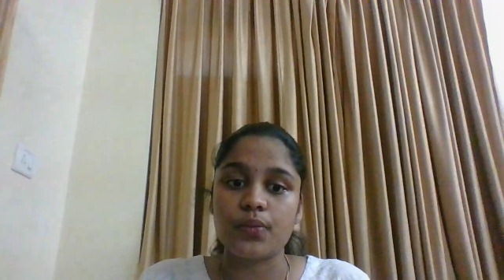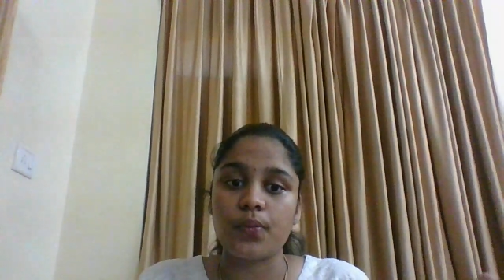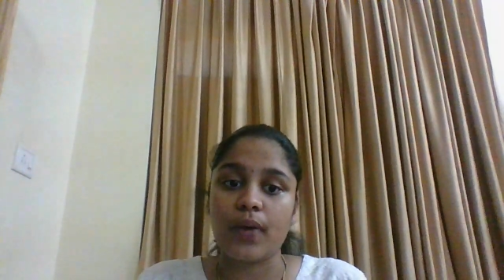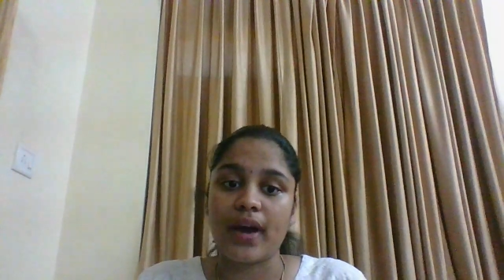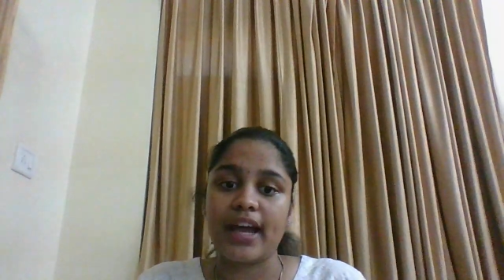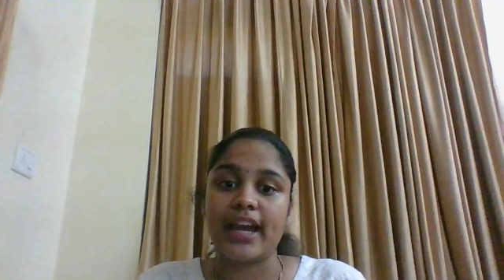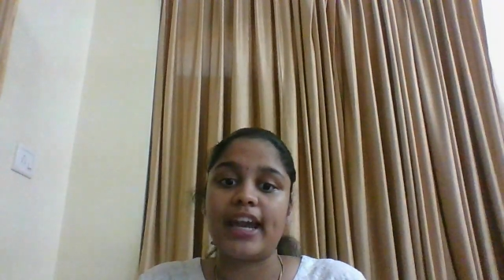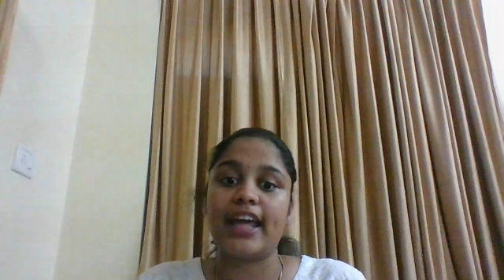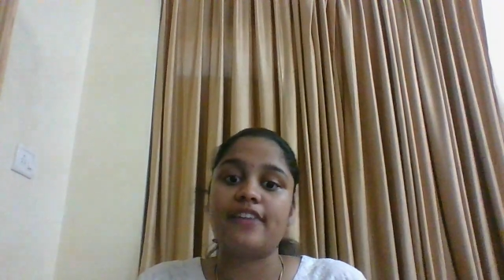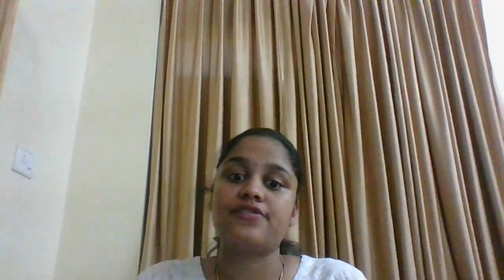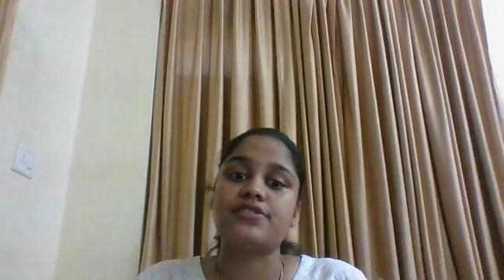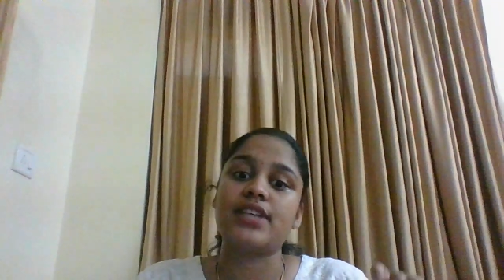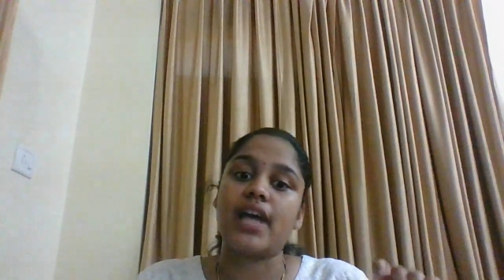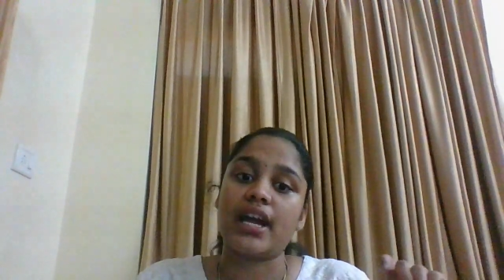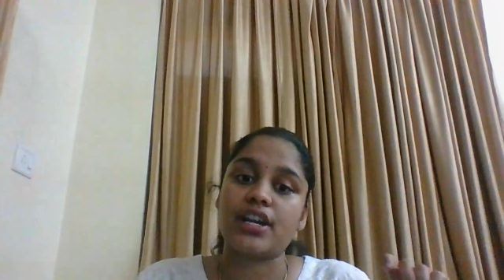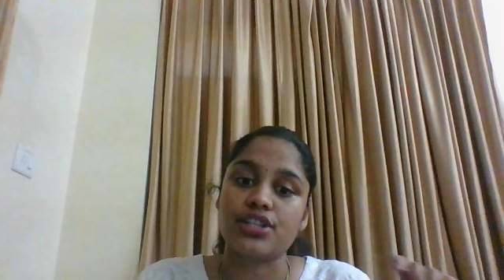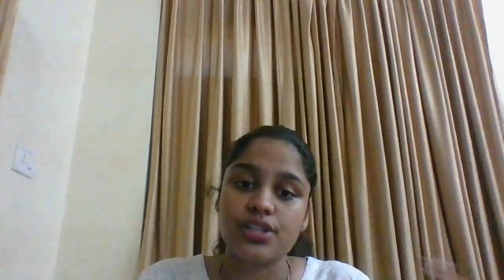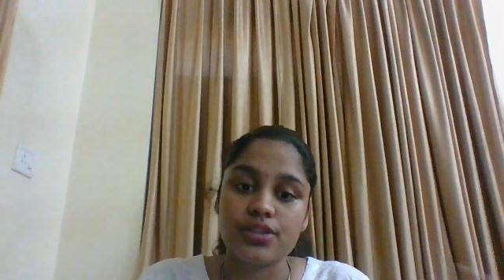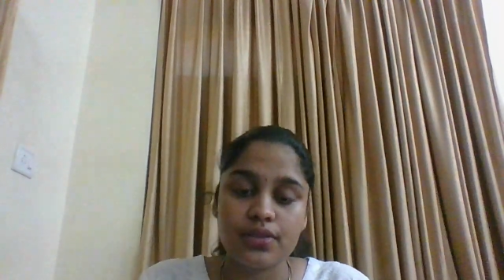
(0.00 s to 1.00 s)
wildlife
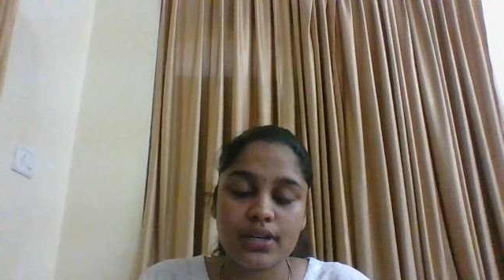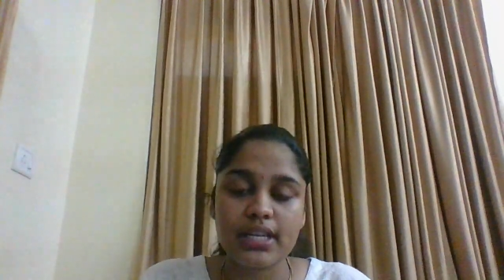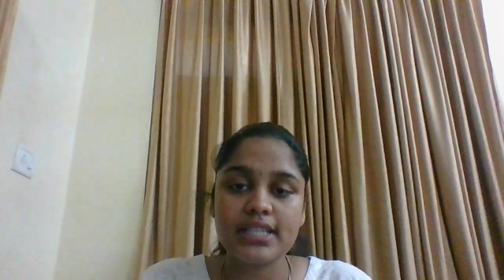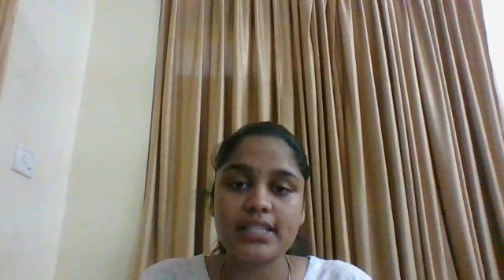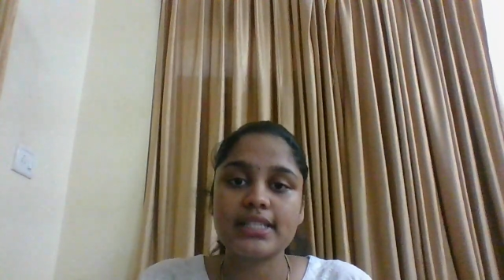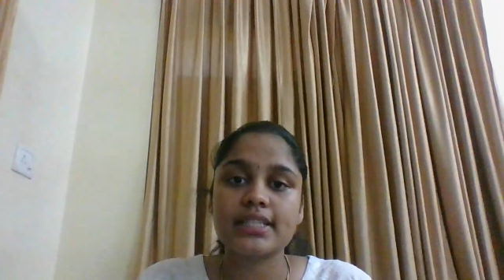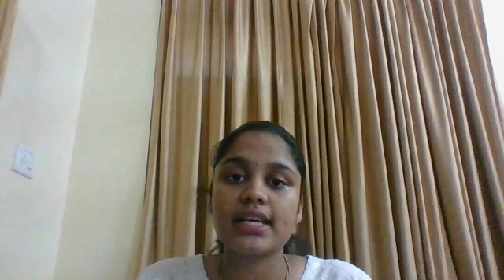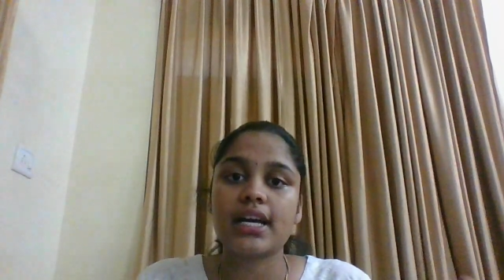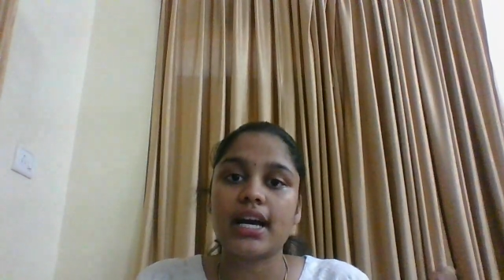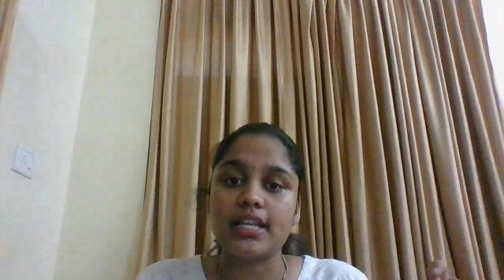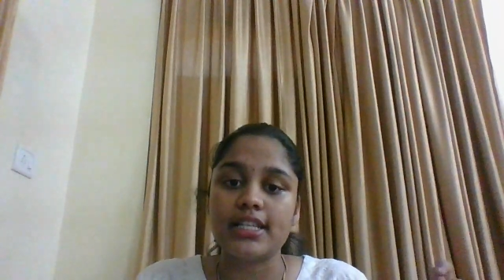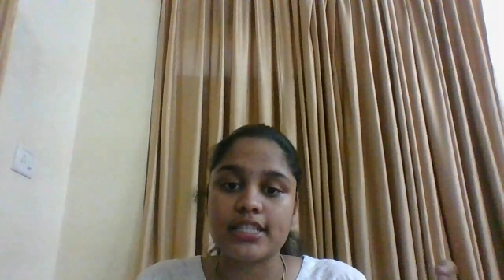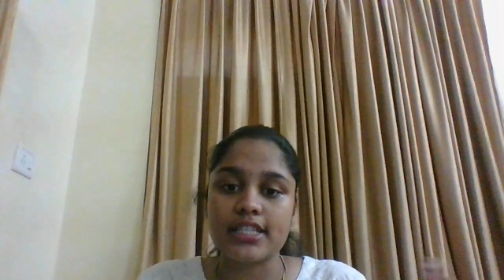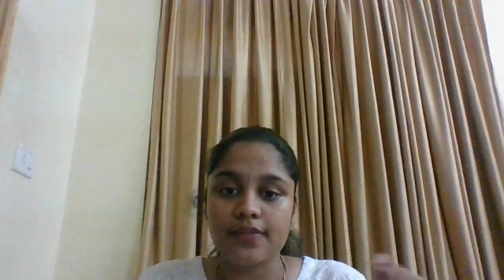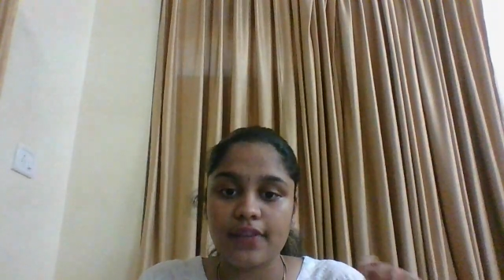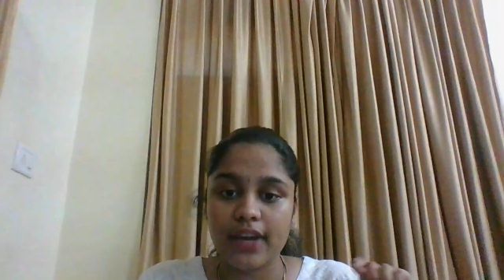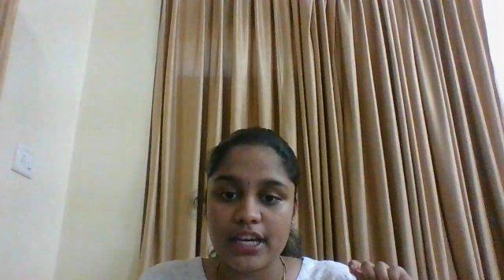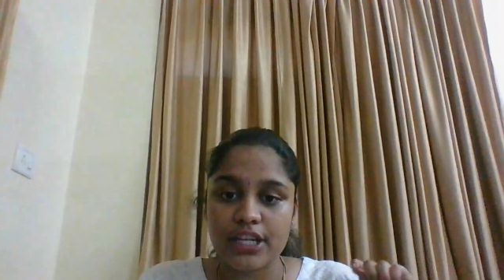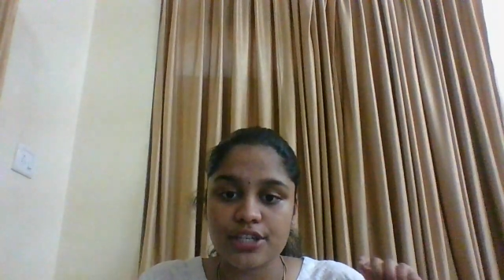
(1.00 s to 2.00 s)
sanctuaries,
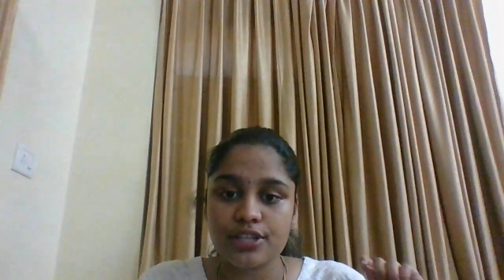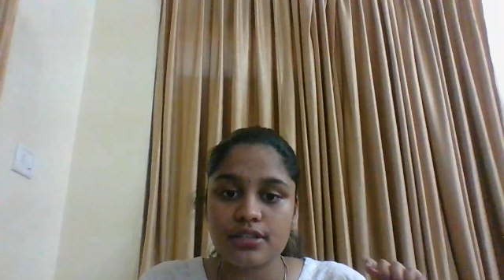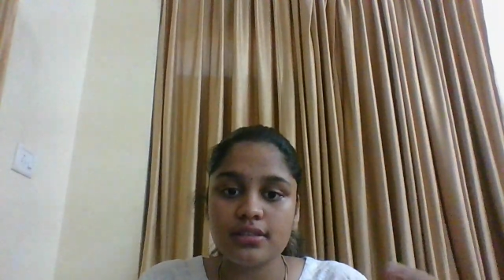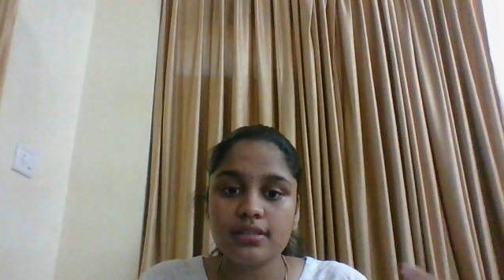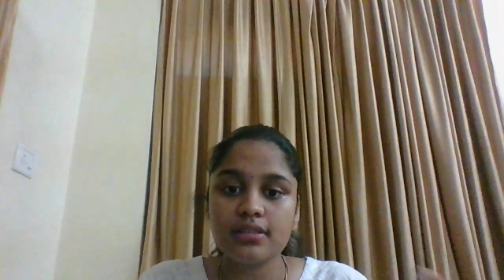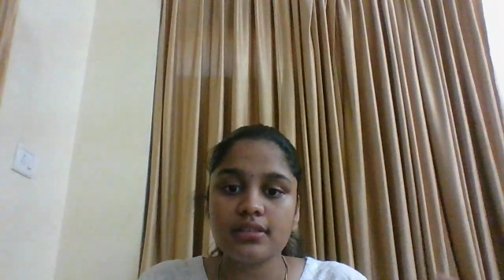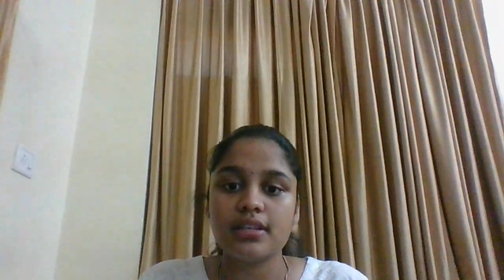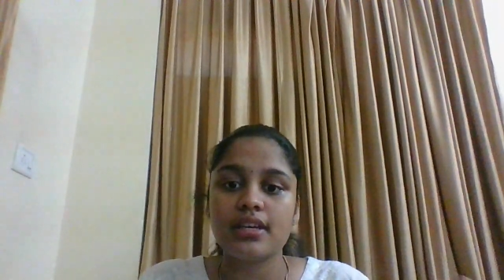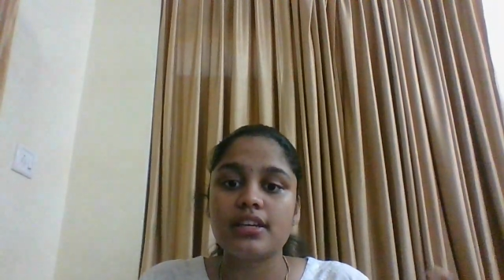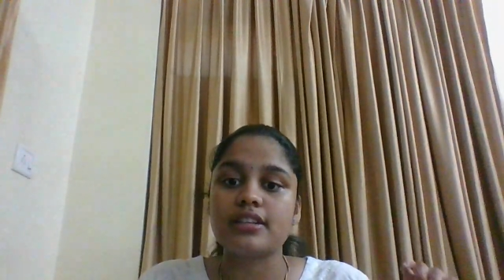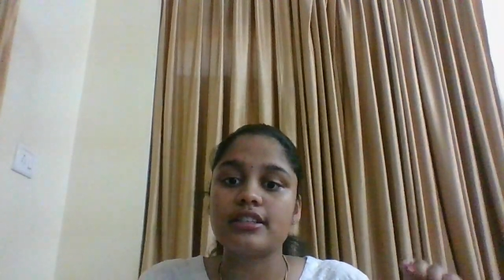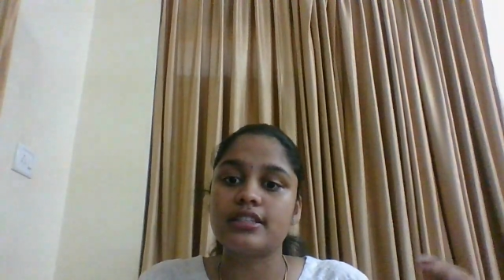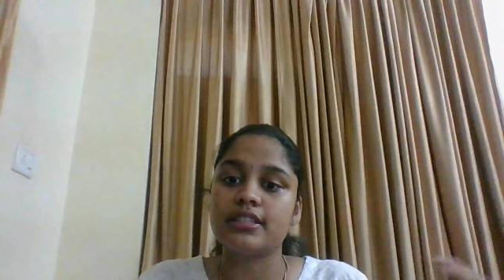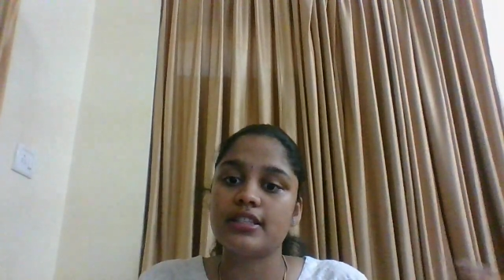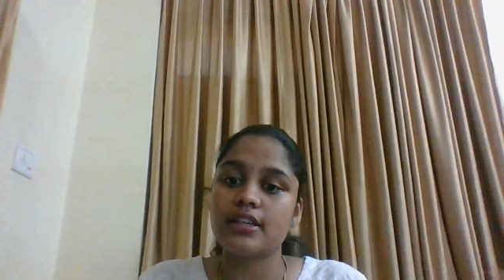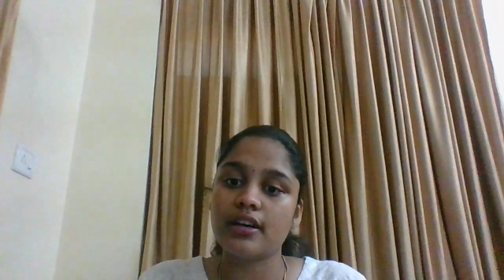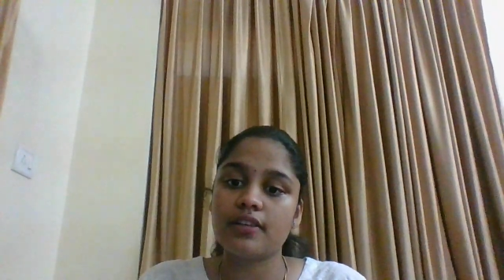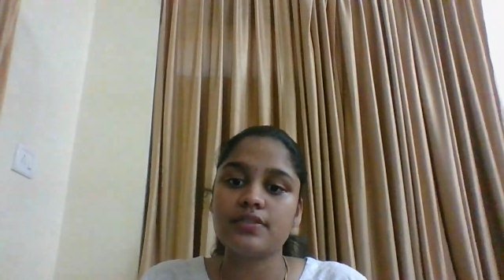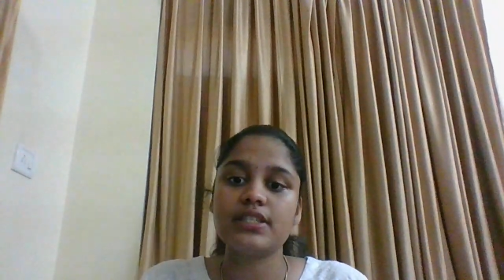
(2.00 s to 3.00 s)
conservation
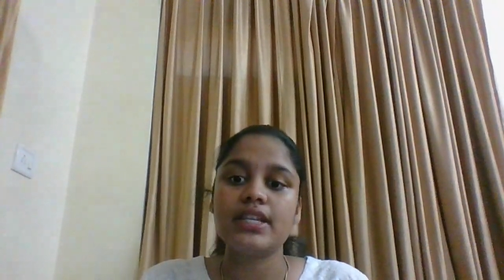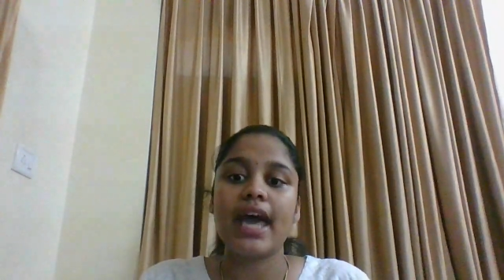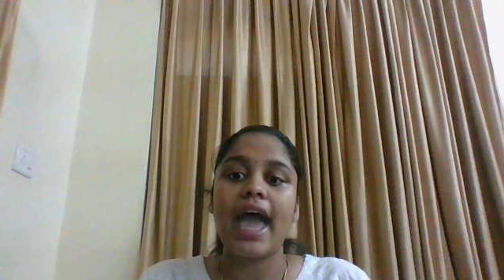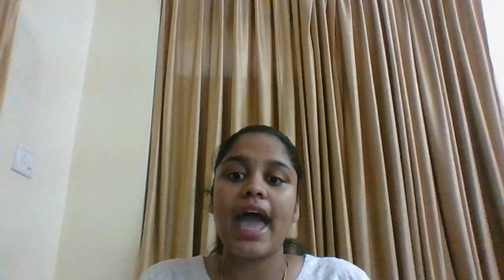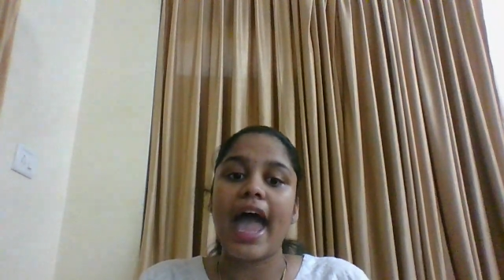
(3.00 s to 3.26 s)
reserves,